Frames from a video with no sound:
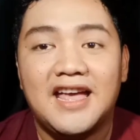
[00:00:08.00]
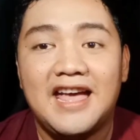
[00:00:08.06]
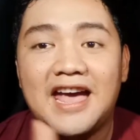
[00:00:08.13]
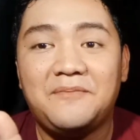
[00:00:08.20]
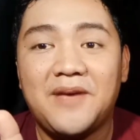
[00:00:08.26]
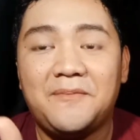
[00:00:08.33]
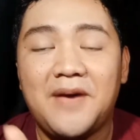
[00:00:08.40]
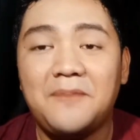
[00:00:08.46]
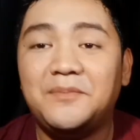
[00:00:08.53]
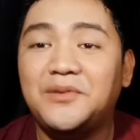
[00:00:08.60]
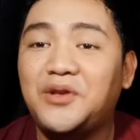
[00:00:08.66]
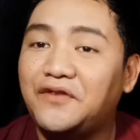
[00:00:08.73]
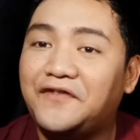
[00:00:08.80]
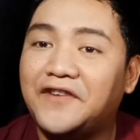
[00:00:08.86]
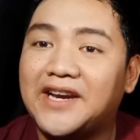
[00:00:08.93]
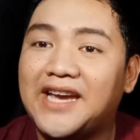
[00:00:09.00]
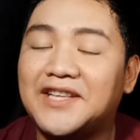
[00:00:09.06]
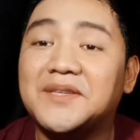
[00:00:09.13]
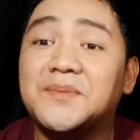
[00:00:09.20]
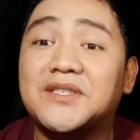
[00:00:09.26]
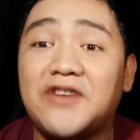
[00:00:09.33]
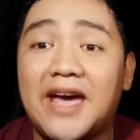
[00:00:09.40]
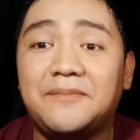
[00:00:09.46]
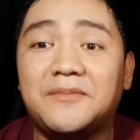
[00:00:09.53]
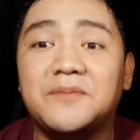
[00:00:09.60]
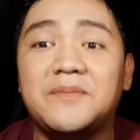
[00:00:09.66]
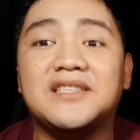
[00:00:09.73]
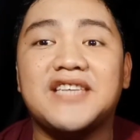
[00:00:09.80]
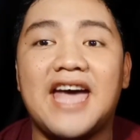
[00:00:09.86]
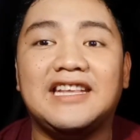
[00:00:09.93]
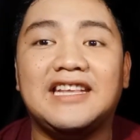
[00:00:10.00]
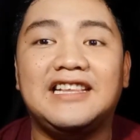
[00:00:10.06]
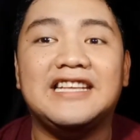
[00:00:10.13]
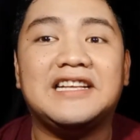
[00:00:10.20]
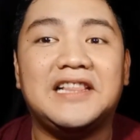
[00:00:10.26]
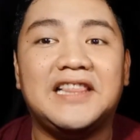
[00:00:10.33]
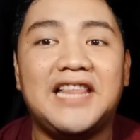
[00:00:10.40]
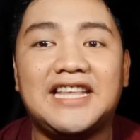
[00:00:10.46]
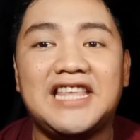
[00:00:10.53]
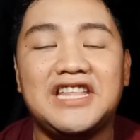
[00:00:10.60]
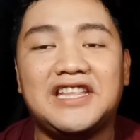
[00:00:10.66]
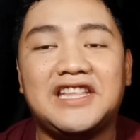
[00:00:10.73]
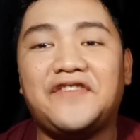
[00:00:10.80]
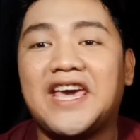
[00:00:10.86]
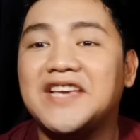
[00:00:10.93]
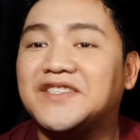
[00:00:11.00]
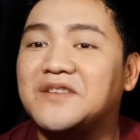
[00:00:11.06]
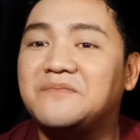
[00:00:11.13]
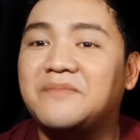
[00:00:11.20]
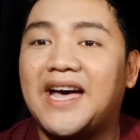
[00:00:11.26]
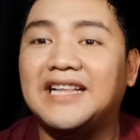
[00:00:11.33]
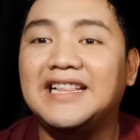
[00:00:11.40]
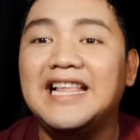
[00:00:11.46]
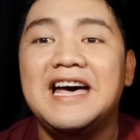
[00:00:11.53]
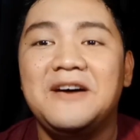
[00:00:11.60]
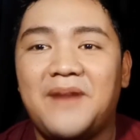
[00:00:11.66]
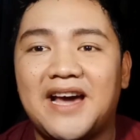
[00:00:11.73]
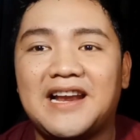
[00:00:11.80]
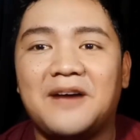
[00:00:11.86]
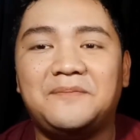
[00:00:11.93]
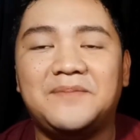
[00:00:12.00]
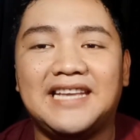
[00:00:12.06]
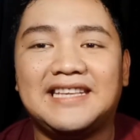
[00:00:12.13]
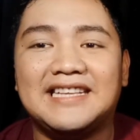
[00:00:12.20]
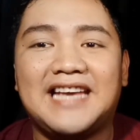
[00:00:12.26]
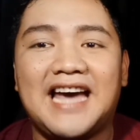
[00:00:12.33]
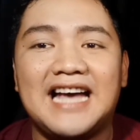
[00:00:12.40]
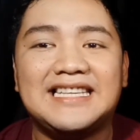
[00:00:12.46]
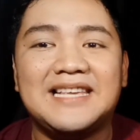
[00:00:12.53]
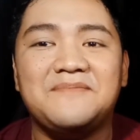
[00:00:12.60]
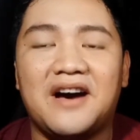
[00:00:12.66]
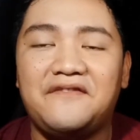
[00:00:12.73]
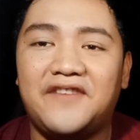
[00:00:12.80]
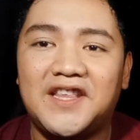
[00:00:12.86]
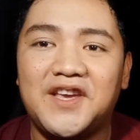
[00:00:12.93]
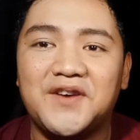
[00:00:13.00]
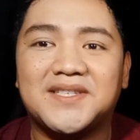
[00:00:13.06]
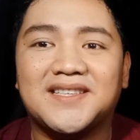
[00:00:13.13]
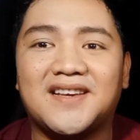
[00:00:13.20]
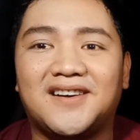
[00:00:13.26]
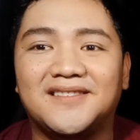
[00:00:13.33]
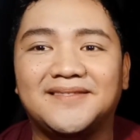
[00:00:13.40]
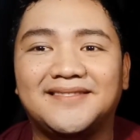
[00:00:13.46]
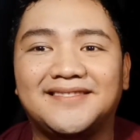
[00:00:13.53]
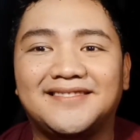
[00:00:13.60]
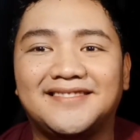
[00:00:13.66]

Hep hep hep, don't forget to subscribe to my channel and click the notification bell para updated ka sa mga videos ko.